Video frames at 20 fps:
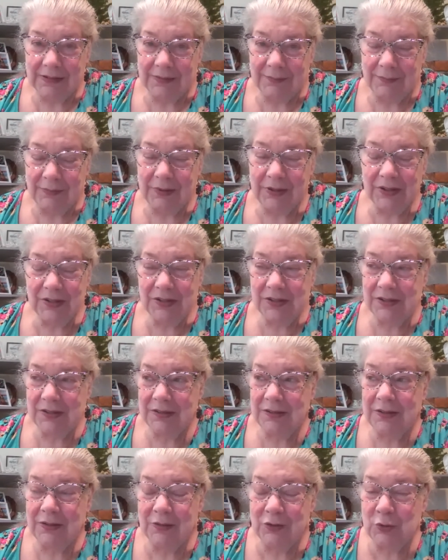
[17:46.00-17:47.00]
Because,
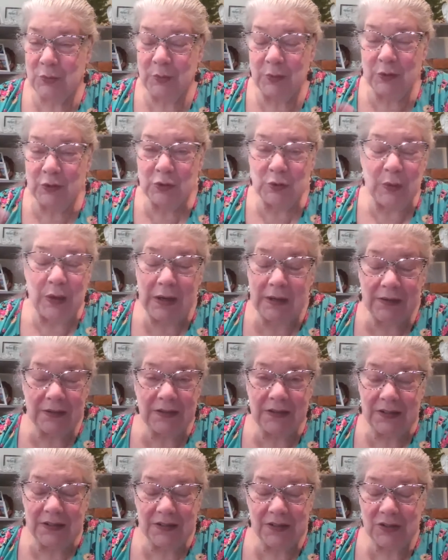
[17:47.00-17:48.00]

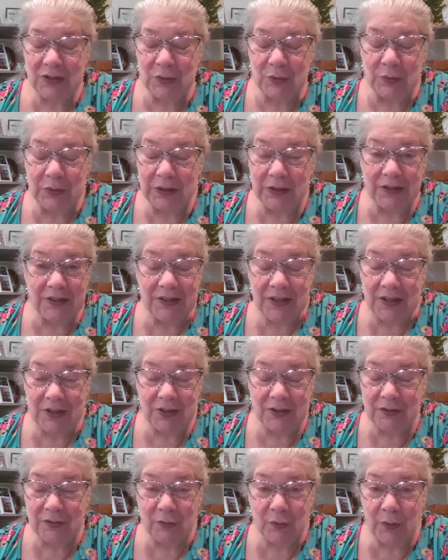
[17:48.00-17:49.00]
spirituality is the
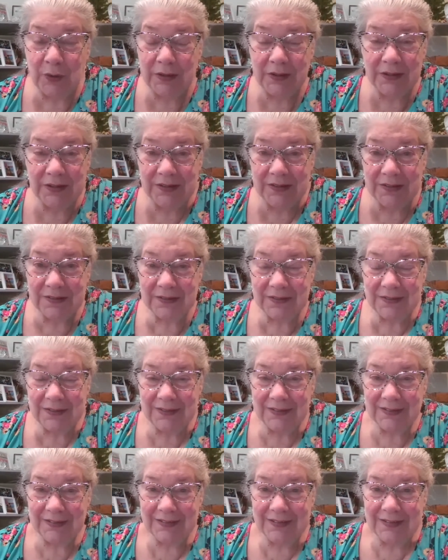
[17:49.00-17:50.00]
realization of oneness.
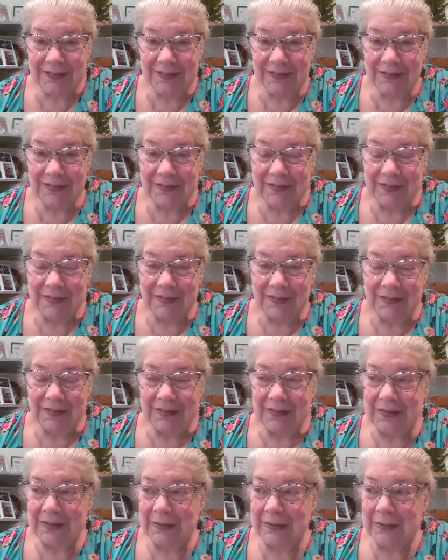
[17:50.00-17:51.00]

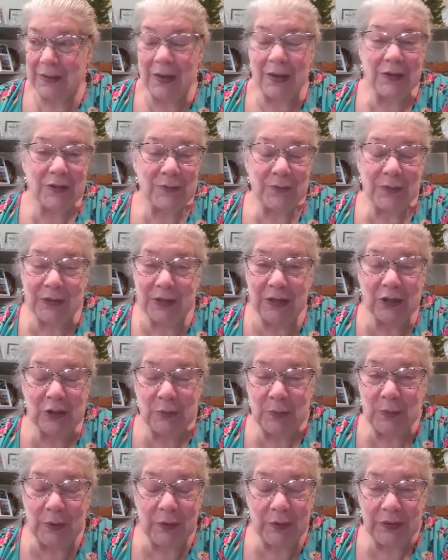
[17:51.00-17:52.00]
The cosmic
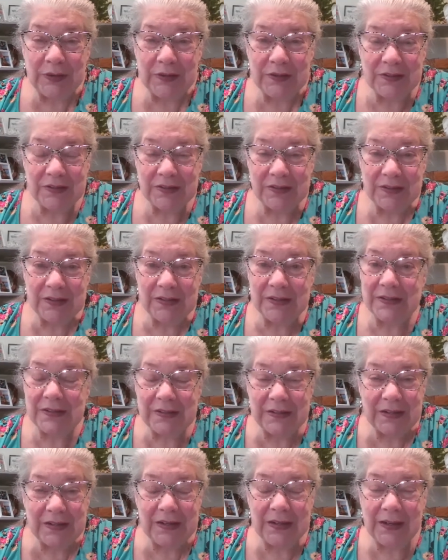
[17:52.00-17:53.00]
experience is
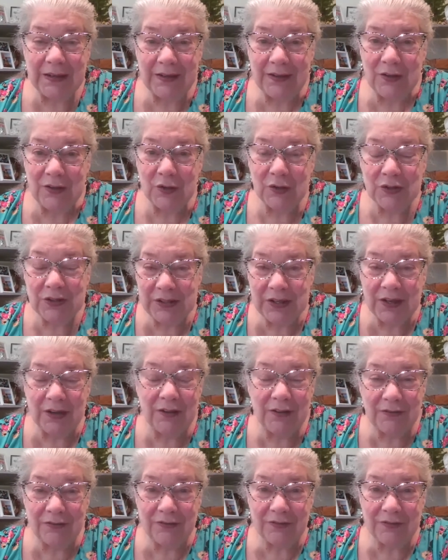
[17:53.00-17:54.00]
seeing
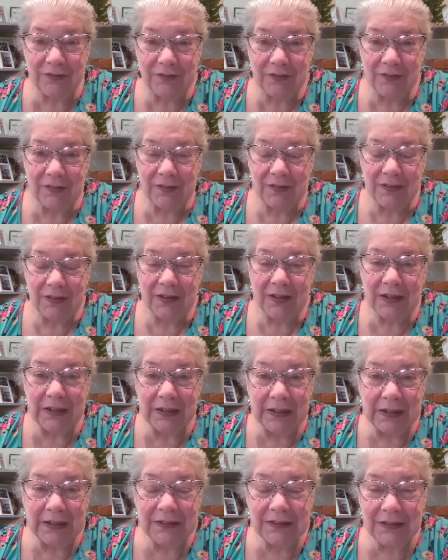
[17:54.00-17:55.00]
yourself
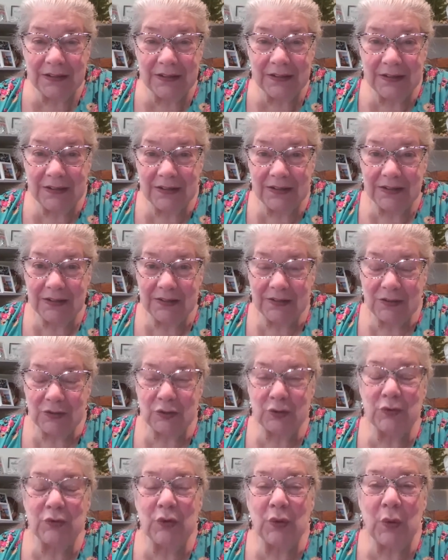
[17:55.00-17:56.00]
connected
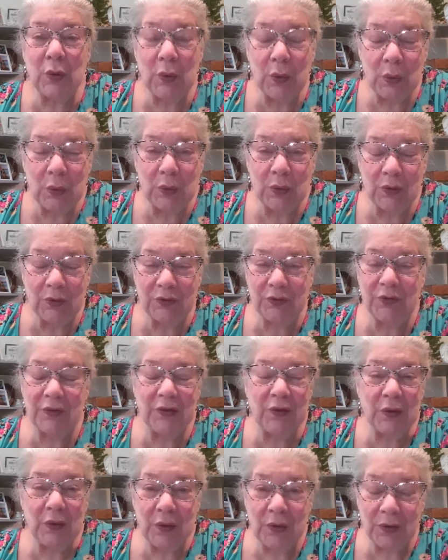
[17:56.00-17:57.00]
to the whole, to
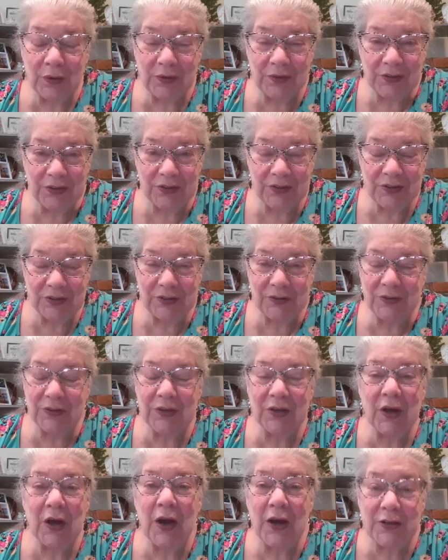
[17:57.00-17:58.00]
the allness, to the
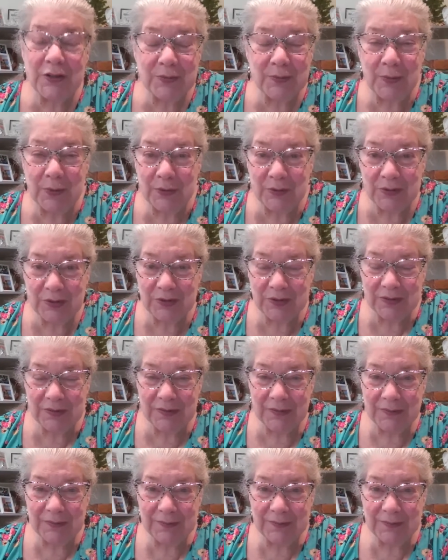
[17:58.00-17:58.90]
cosmos.